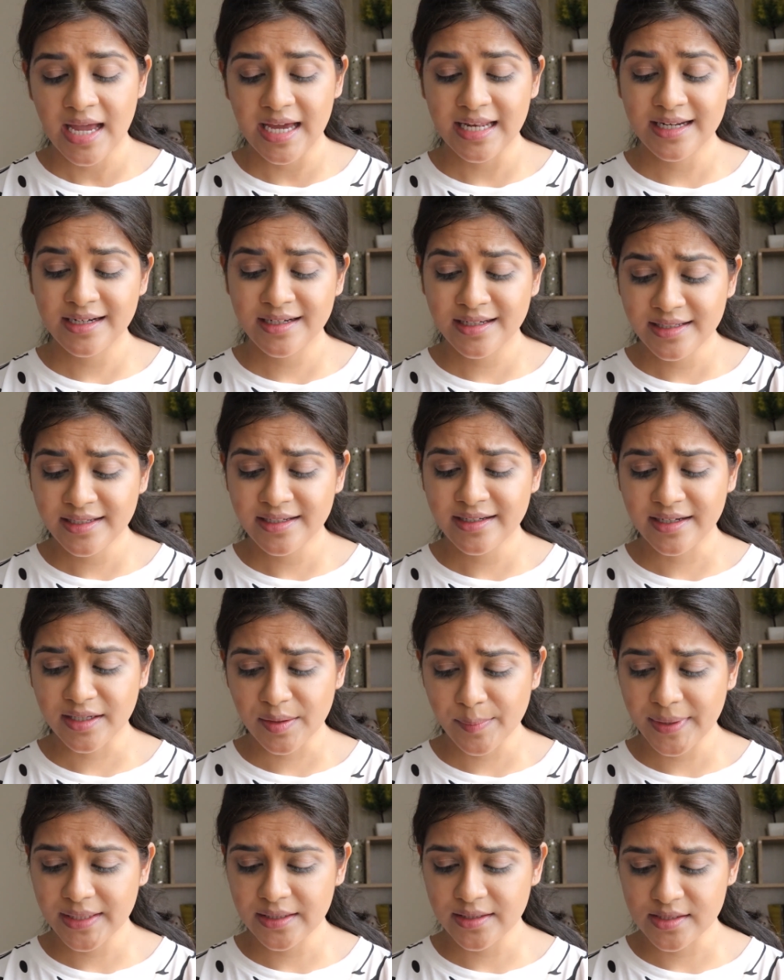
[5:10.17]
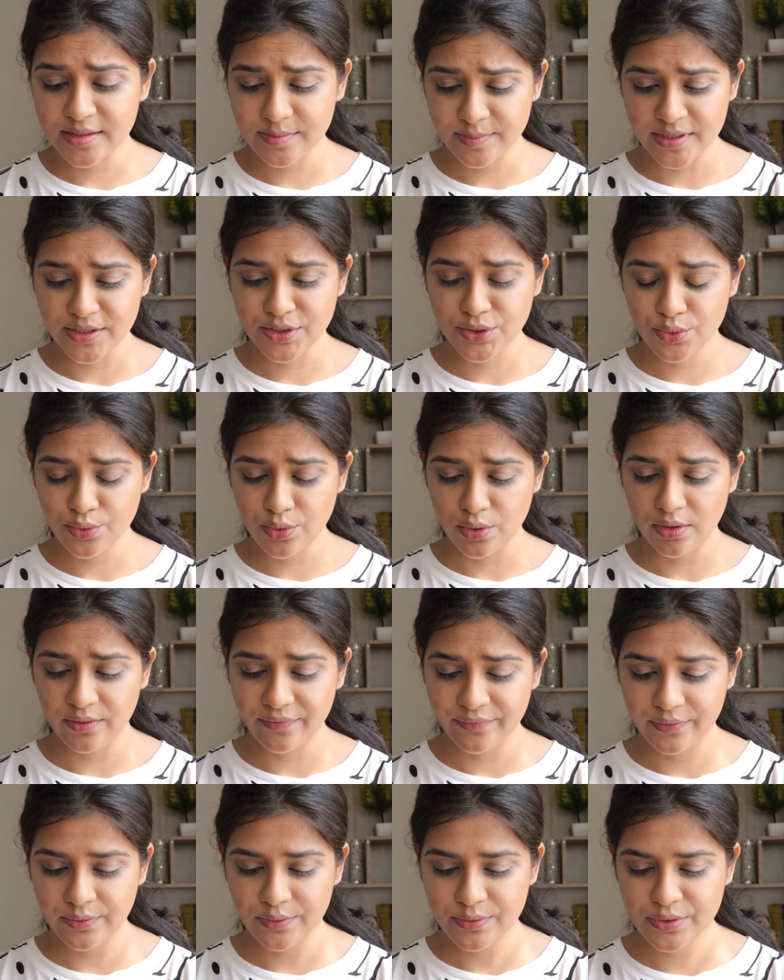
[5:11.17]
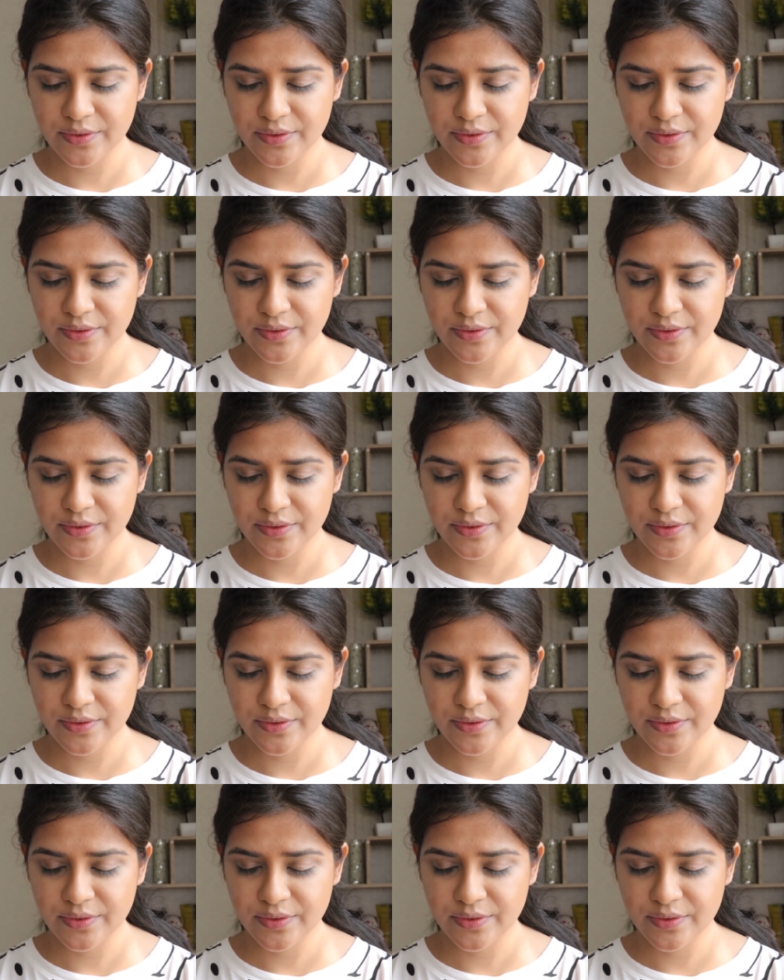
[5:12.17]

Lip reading: And I really recommend this brush to all of you.